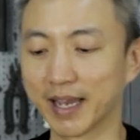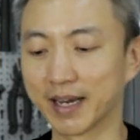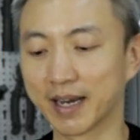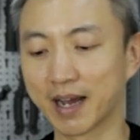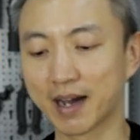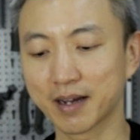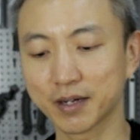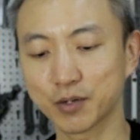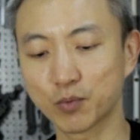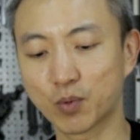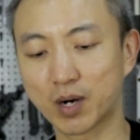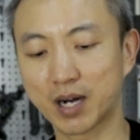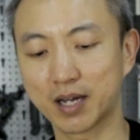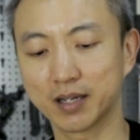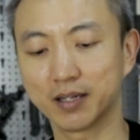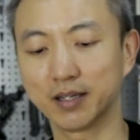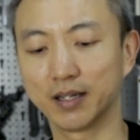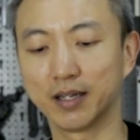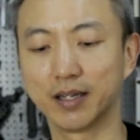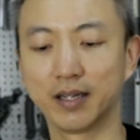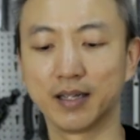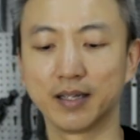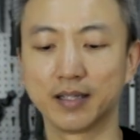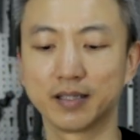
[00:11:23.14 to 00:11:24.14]
another
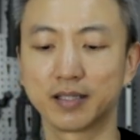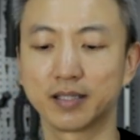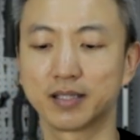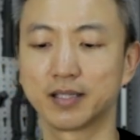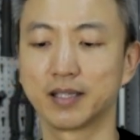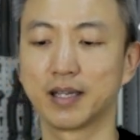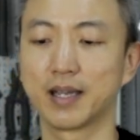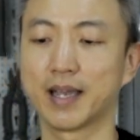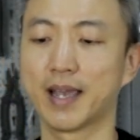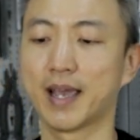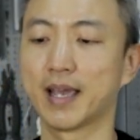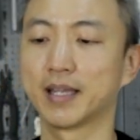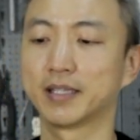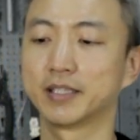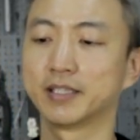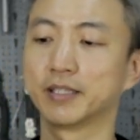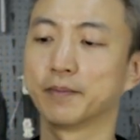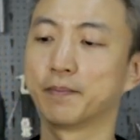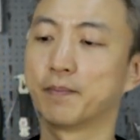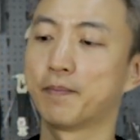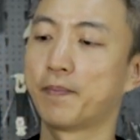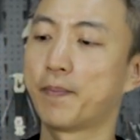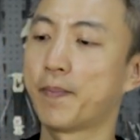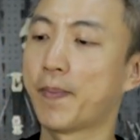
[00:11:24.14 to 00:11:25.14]
one is at
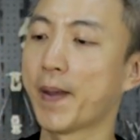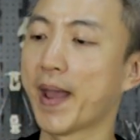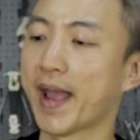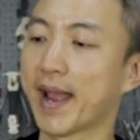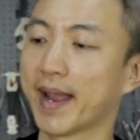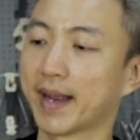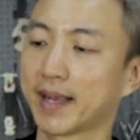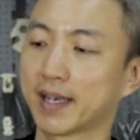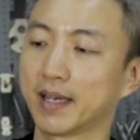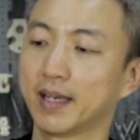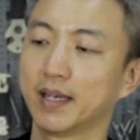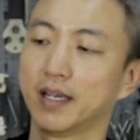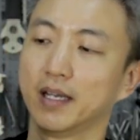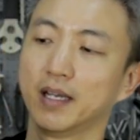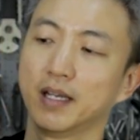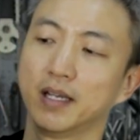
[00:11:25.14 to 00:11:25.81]
the back,